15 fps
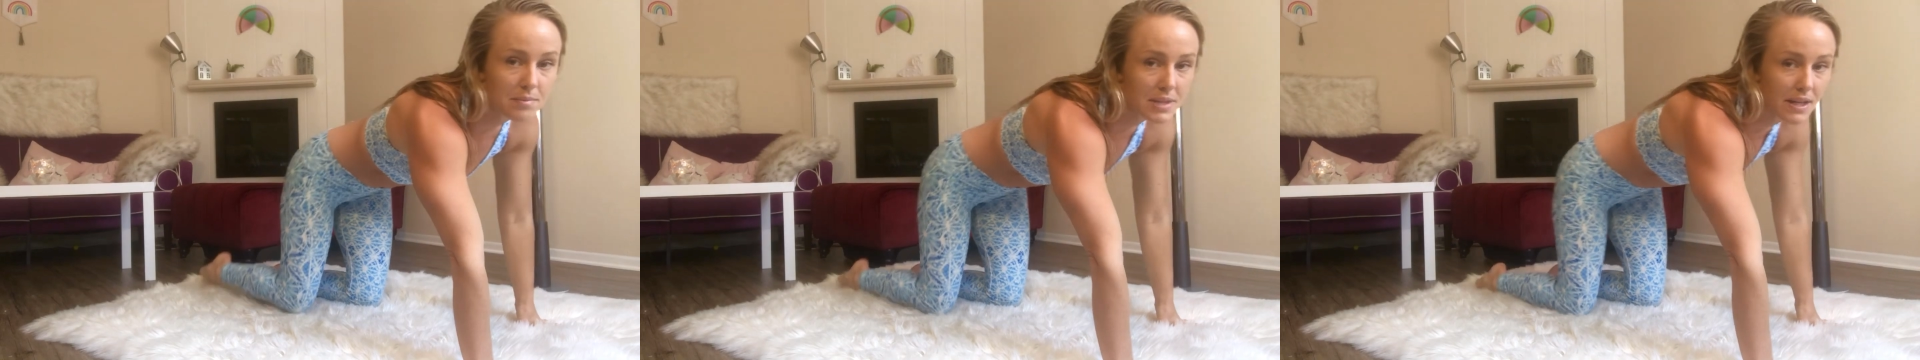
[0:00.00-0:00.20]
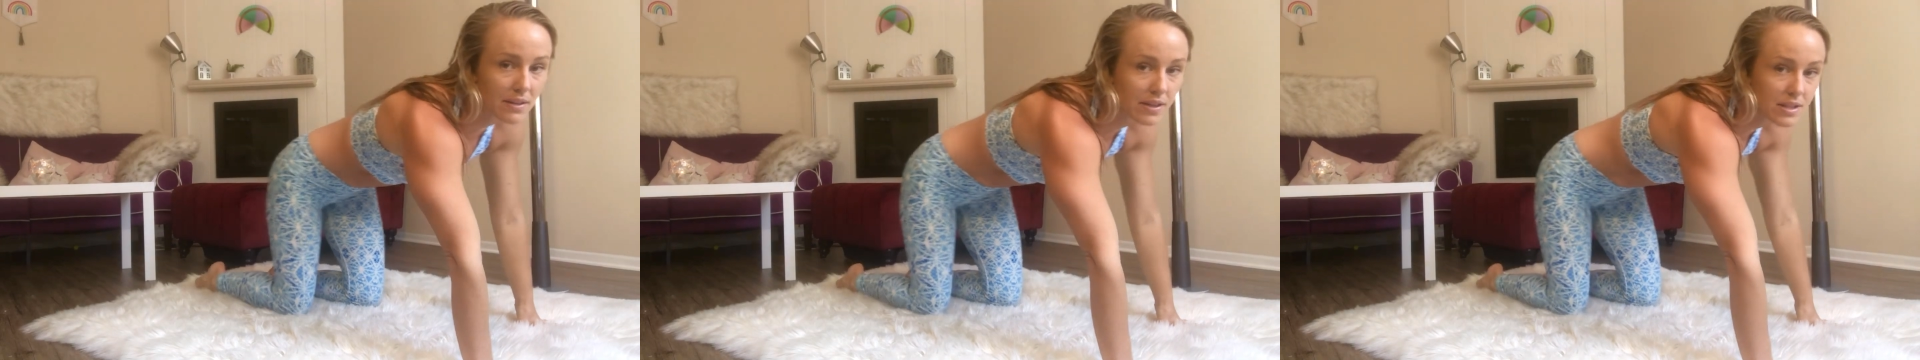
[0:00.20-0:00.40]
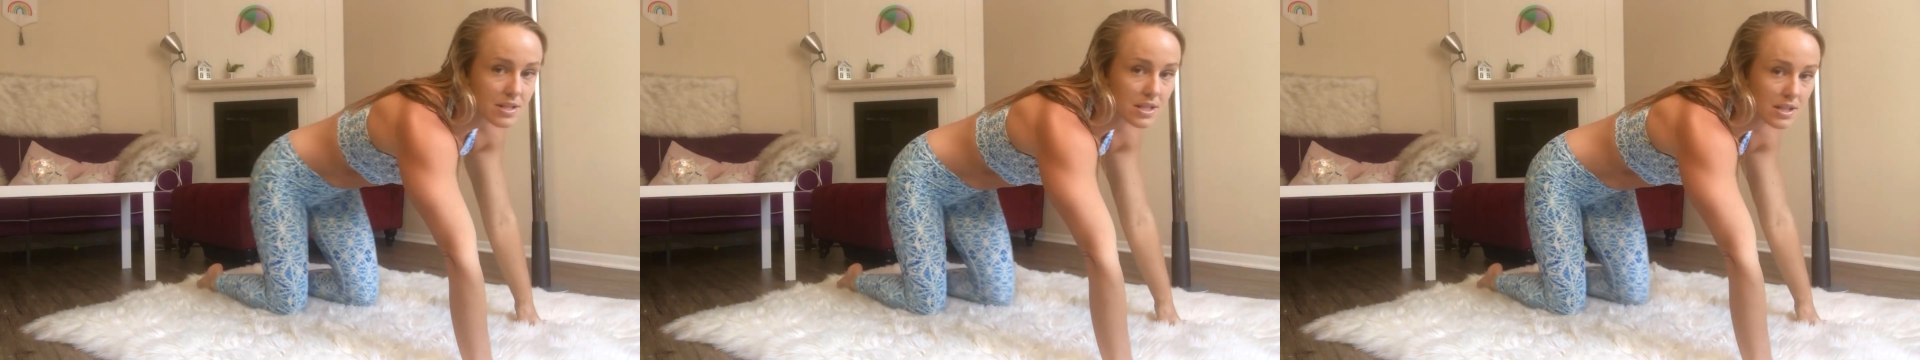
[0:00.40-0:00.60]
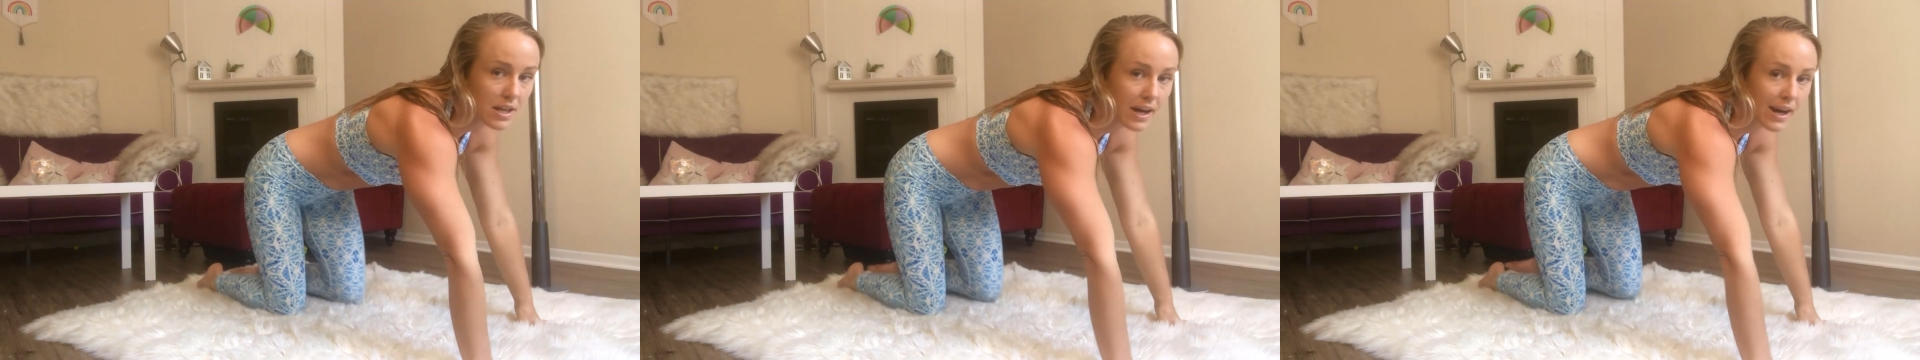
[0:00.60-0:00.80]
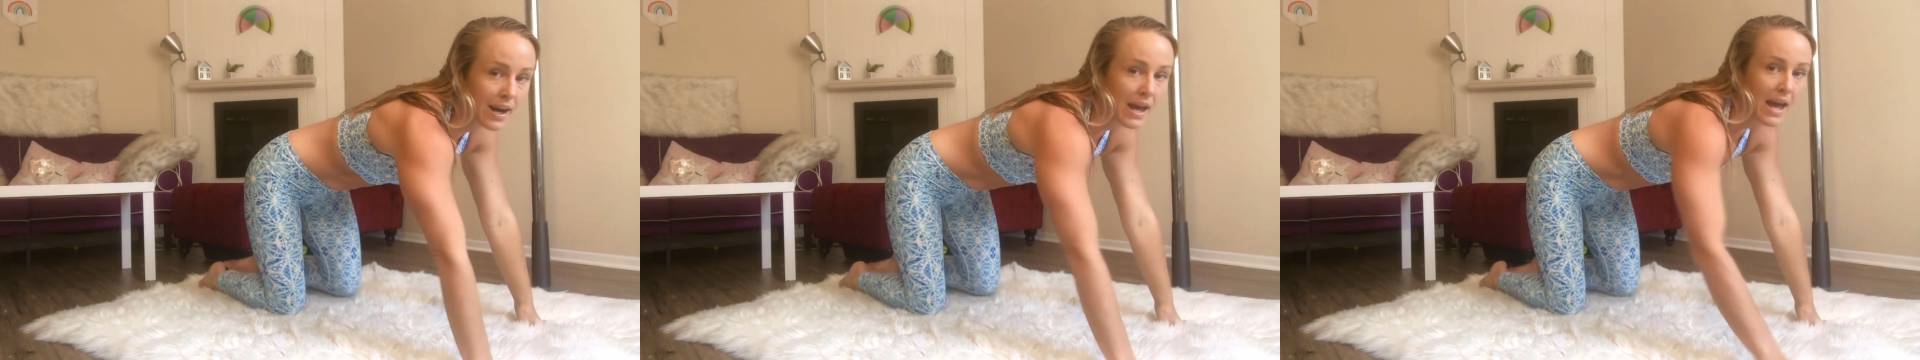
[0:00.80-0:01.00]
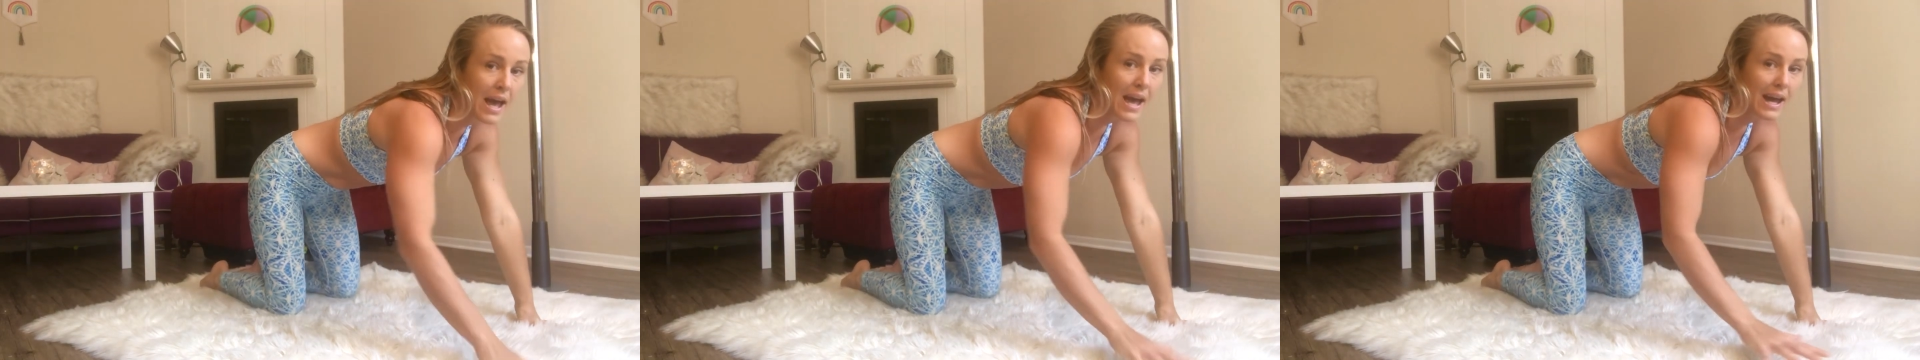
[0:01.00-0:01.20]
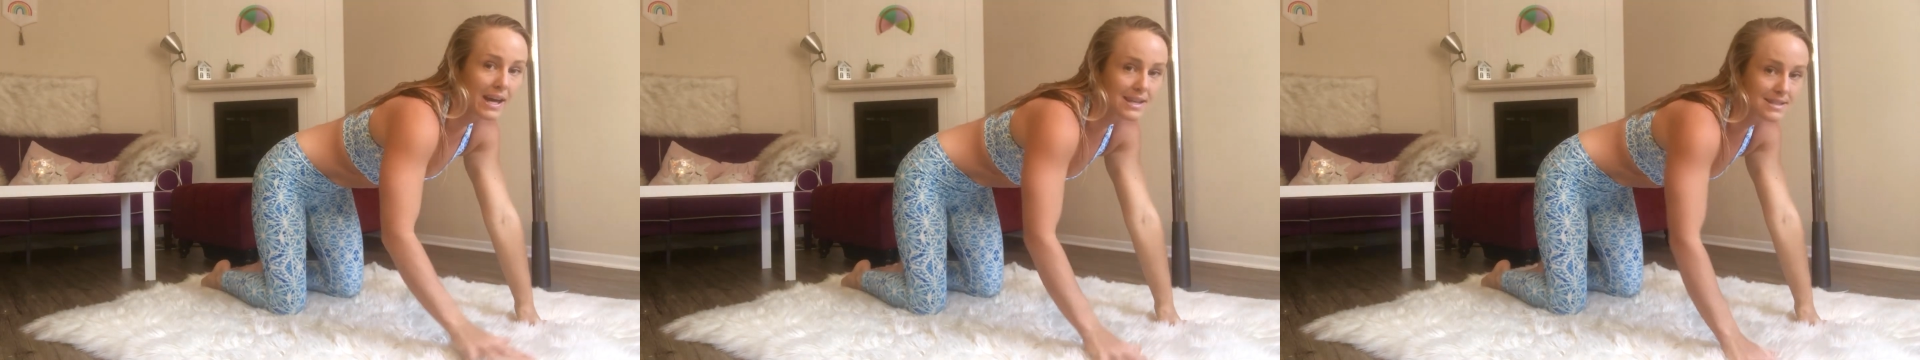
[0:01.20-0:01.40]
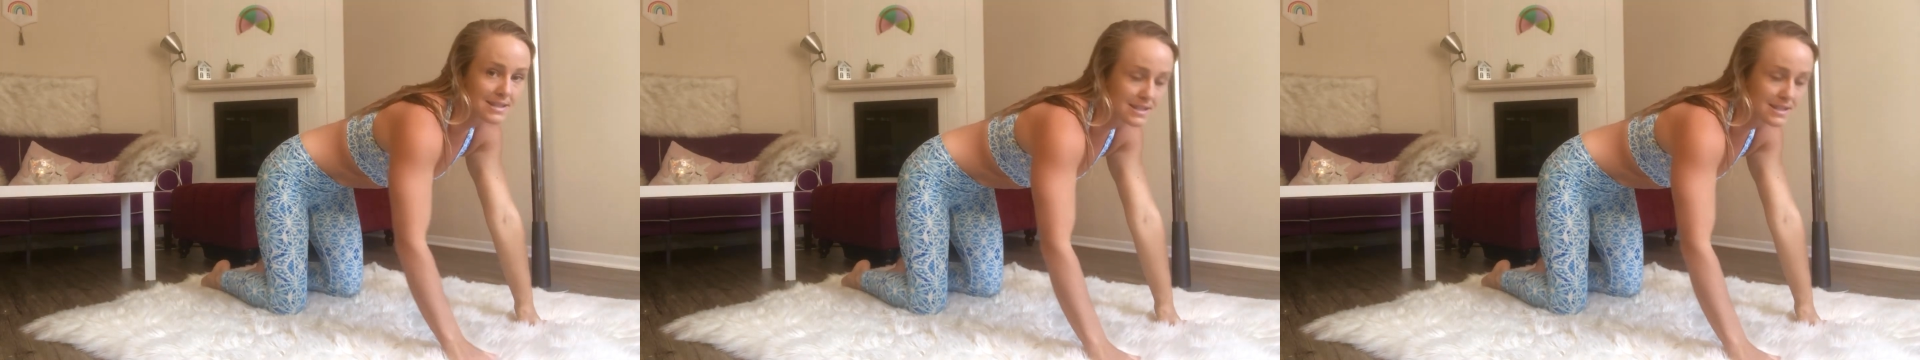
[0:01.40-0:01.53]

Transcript: down onto your hands